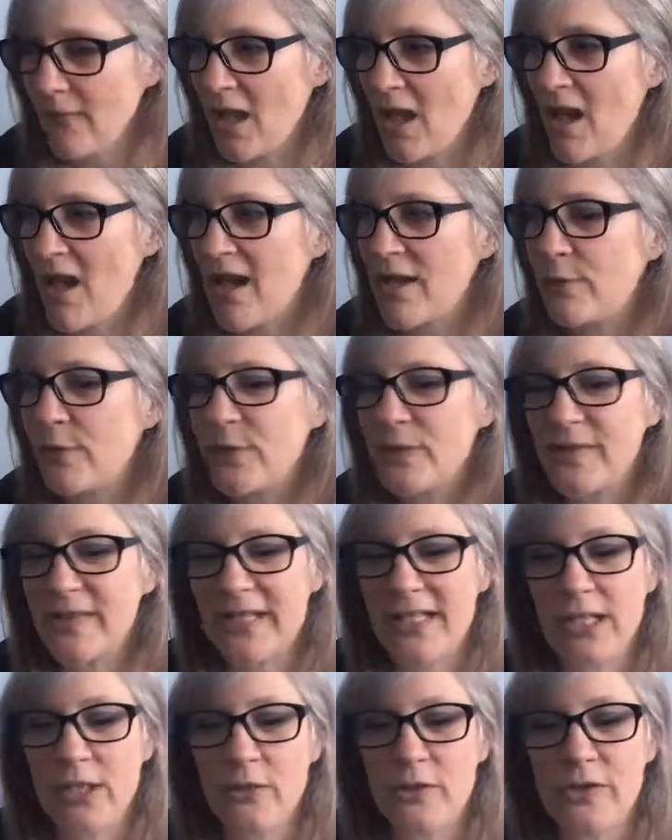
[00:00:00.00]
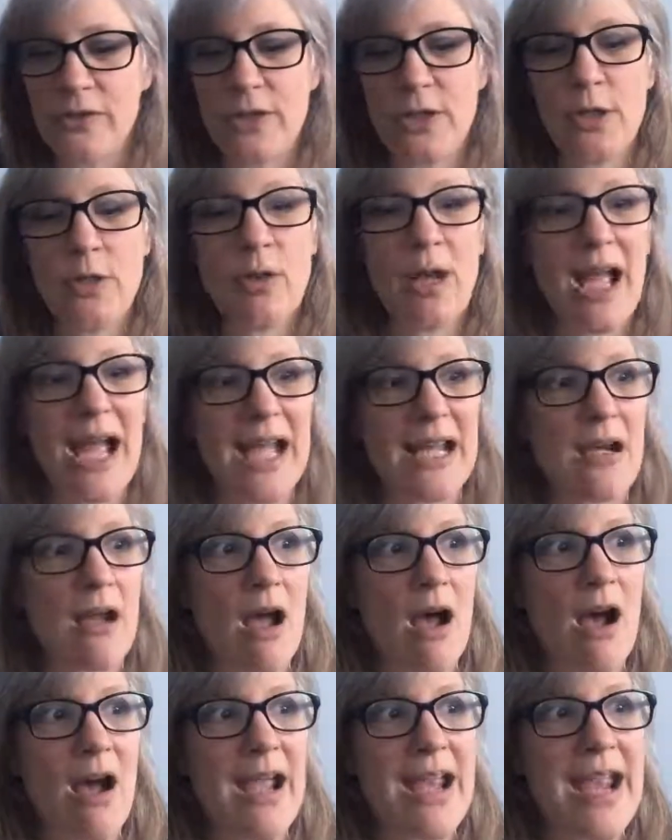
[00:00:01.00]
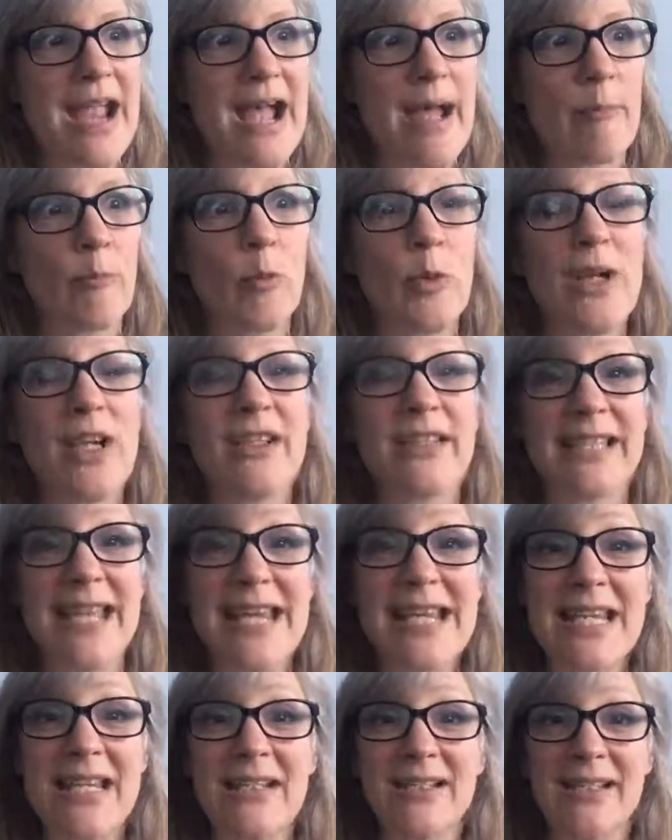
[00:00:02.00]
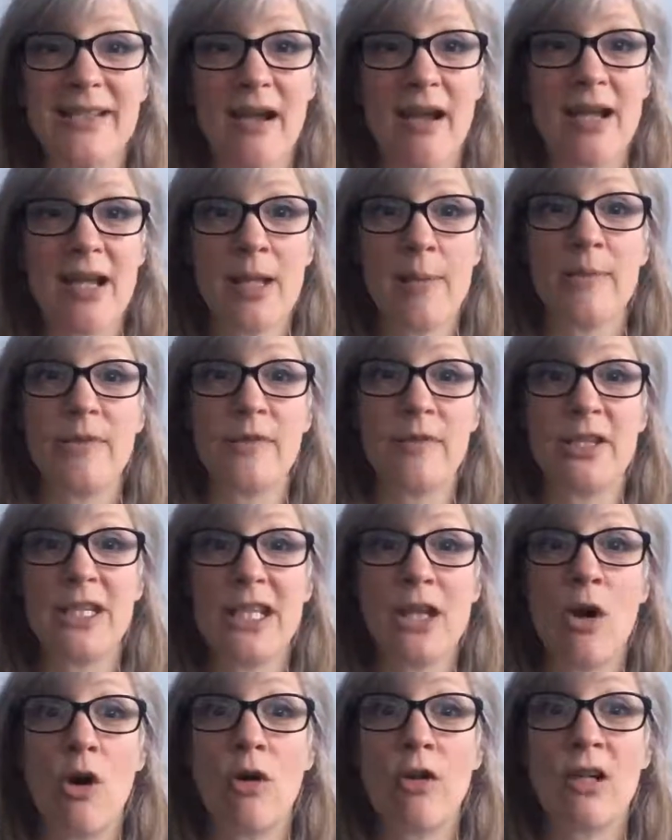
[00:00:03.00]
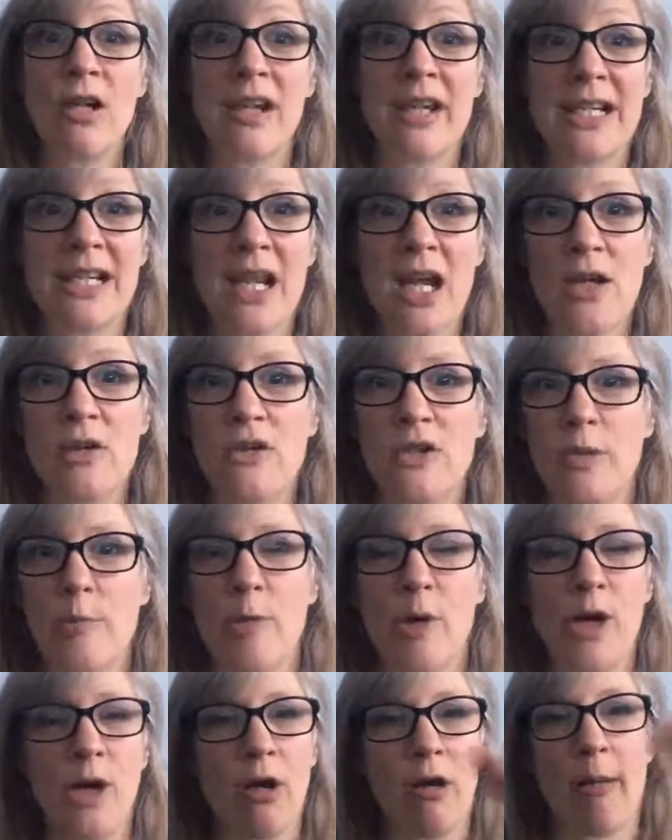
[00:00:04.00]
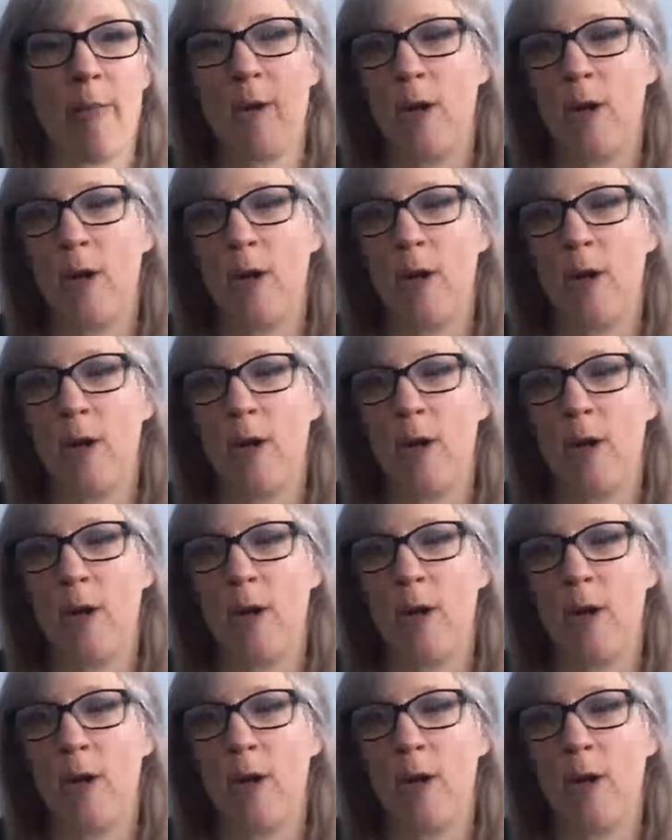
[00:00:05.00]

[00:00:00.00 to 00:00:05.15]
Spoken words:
I will see you soon, and we are taking sign-ups for the online coaching program.